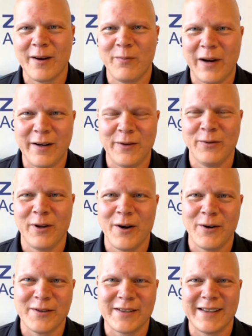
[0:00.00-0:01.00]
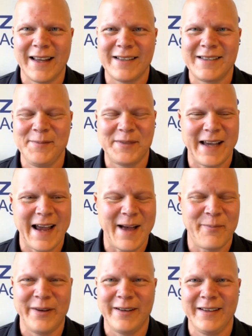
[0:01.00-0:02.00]
and make new lows, and that seems to
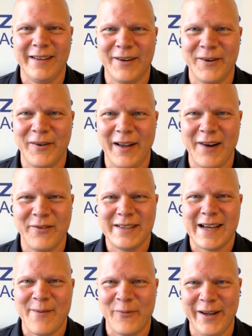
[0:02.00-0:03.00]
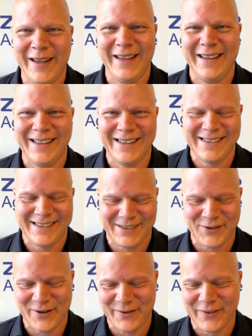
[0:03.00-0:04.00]
happen, you know, every time we
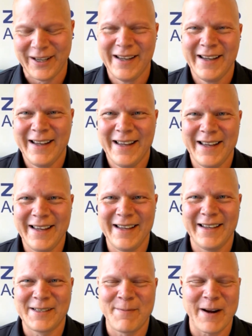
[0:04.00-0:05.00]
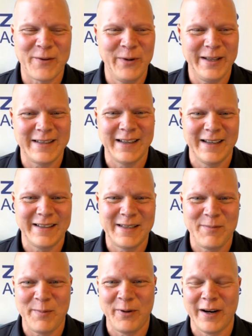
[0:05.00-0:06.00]
sort of expect wheat to
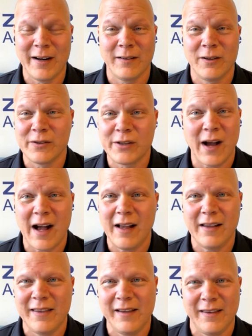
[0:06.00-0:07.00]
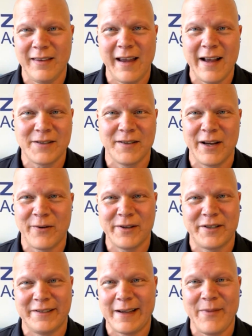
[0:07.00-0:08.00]
be putting in a low. So the answer to that
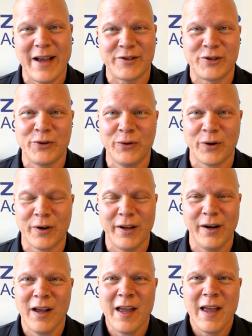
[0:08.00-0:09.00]
question is I'm not sure. You know,